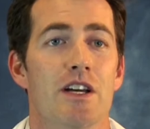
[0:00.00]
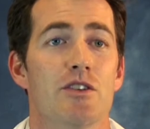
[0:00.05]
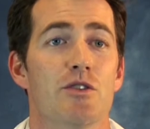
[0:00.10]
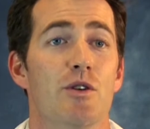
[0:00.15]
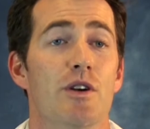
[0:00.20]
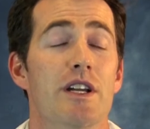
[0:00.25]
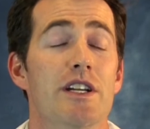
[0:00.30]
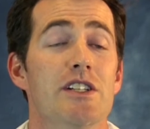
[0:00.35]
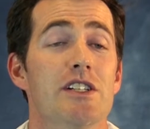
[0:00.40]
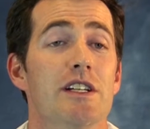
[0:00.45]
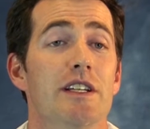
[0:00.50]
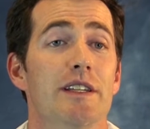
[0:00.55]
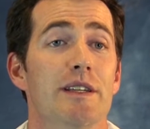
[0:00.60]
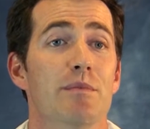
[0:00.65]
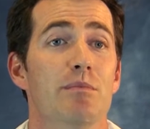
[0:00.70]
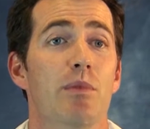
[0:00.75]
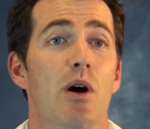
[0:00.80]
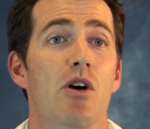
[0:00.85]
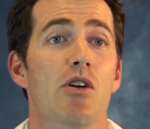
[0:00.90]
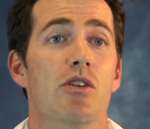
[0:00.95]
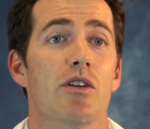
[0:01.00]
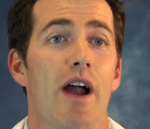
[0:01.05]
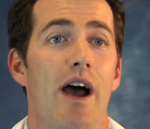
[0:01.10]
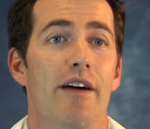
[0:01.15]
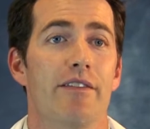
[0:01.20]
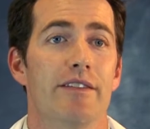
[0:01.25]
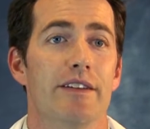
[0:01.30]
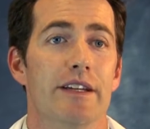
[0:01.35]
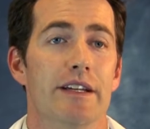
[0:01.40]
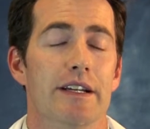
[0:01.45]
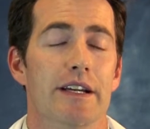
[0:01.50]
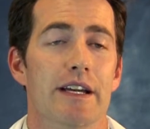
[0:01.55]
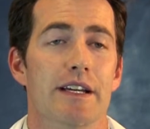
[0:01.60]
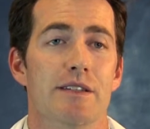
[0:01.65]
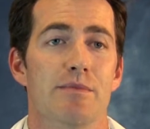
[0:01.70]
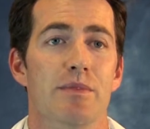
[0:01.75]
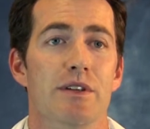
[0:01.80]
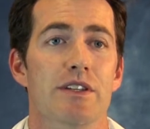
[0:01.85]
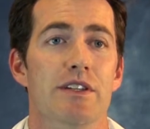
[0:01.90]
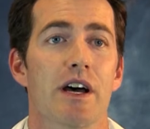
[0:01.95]
Traditionally, bone grafting
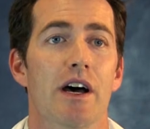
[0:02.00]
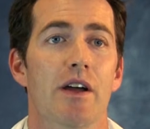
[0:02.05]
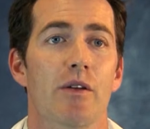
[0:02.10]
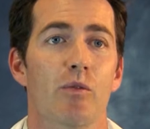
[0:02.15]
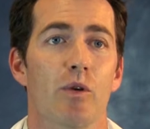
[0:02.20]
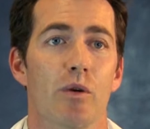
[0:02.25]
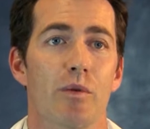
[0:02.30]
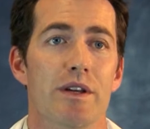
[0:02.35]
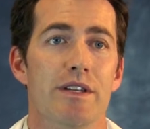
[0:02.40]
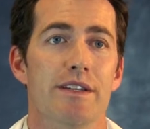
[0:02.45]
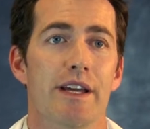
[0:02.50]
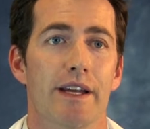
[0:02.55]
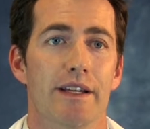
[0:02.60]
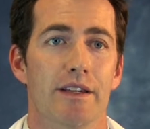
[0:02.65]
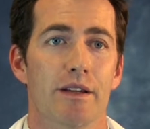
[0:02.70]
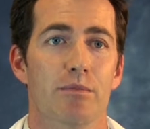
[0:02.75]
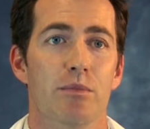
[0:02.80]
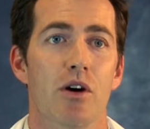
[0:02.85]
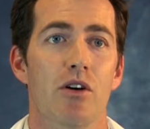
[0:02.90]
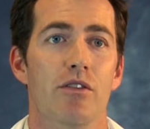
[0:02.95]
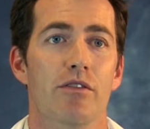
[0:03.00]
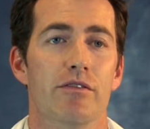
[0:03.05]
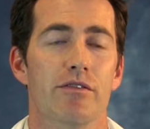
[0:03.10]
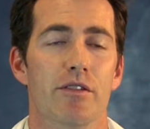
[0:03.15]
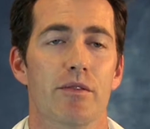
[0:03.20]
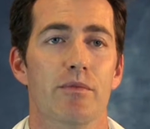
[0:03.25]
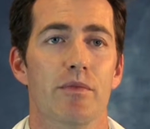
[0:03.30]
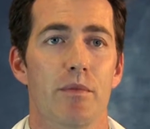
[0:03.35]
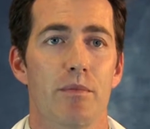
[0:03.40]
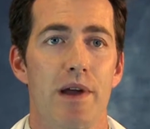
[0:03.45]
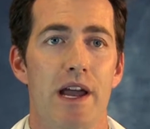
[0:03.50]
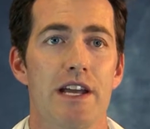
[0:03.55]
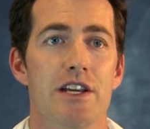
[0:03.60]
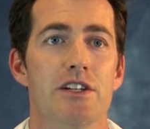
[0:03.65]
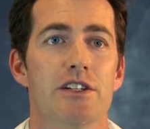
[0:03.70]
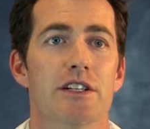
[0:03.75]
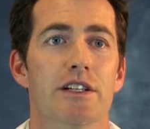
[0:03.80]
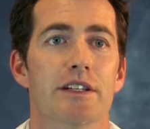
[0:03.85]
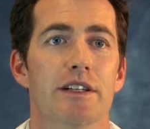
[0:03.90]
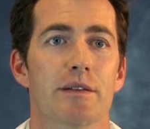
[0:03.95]
has been done where we take the bone from the
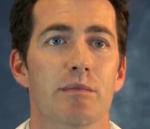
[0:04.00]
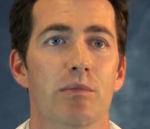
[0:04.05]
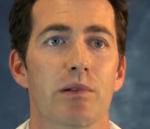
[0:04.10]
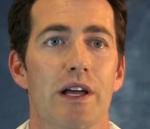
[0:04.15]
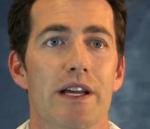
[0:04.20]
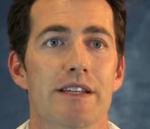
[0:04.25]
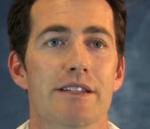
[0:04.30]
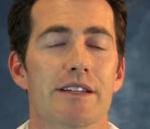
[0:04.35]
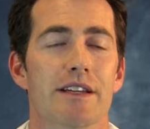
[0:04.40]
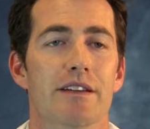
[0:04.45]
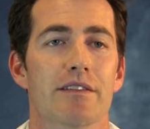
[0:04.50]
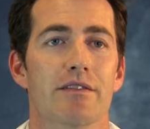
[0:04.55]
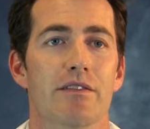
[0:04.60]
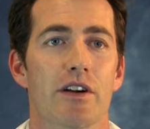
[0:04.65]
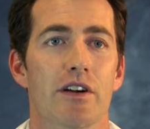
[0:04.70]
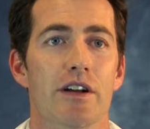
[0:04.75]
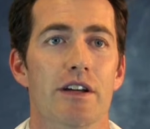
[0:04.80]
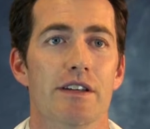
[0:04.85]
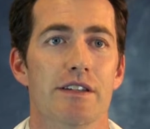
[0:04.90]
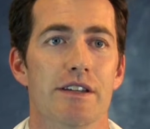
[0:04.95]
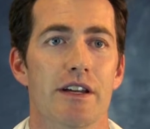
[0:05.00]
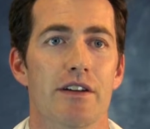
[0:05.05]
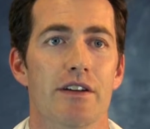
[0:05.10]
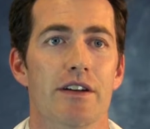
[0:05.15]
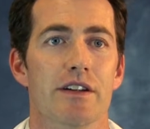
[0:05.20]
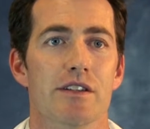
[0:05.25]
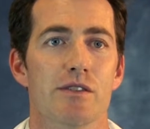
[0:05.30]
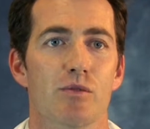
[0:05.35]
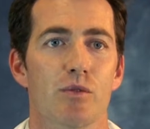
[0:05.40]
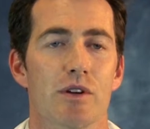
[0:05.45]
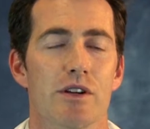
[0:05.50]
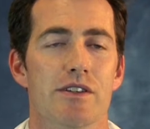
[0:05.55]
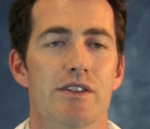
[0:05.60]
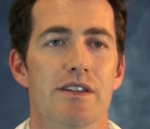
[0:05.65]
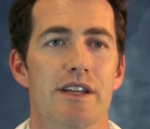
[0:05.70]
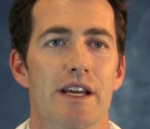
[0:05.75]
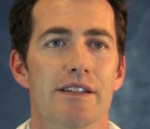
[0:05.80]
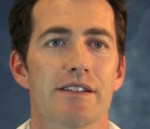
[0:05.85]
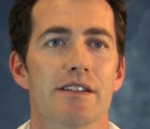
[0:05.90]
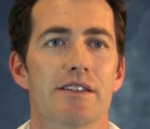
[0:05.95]
patient and place it in various areas where
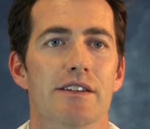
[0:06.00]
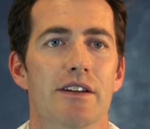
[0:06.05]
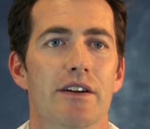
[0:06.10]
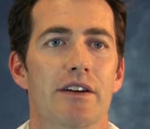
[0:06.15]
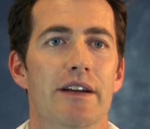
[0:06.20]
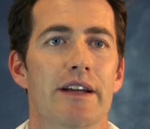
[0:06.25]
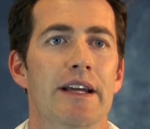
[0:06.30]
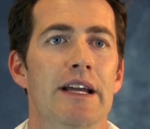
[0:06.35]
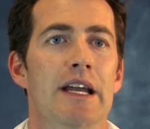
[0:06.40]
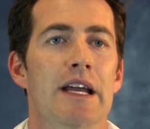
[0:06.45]
it's necessary.